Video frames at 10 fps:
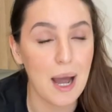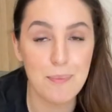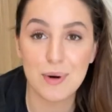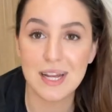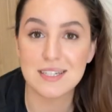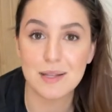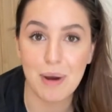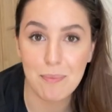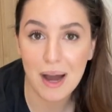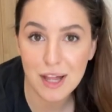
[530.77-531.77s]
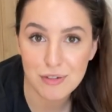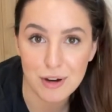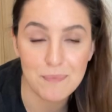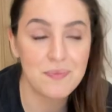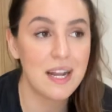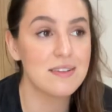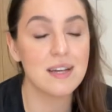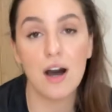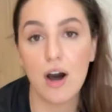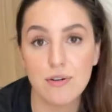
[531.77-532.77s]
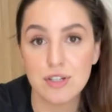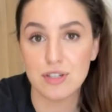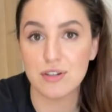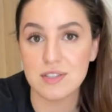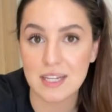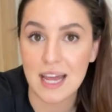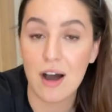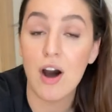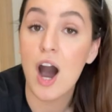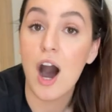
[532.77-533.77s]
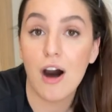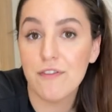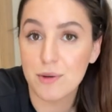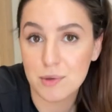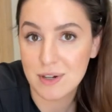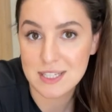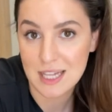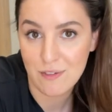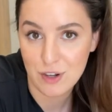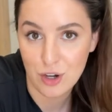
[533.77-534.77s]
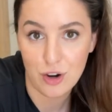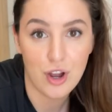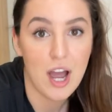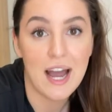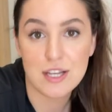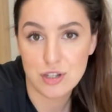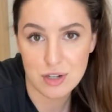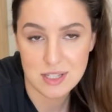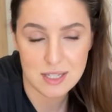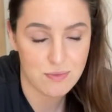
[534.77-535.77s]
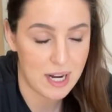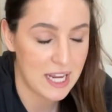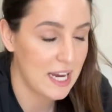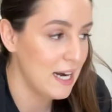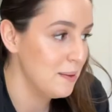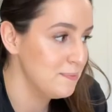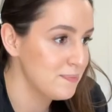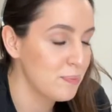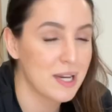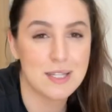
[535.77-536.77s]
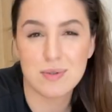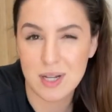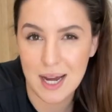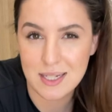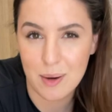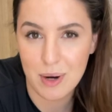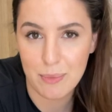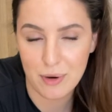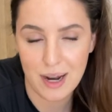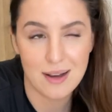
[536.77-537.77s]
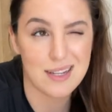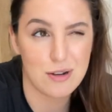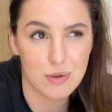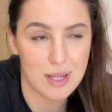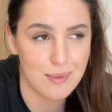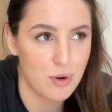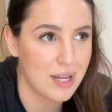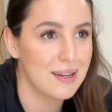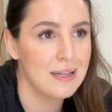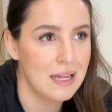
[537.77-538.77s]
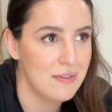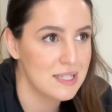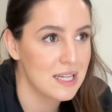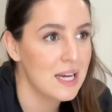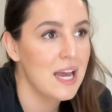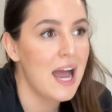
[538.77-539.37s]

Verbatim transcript: I brought it into the, my bathroom and I was like, oh, I'll just use it now. I'll film the rest of that video as soon as it's ready um, because it was nighttime when I bought it out. I was like, I'll do it in the morning. Never did it.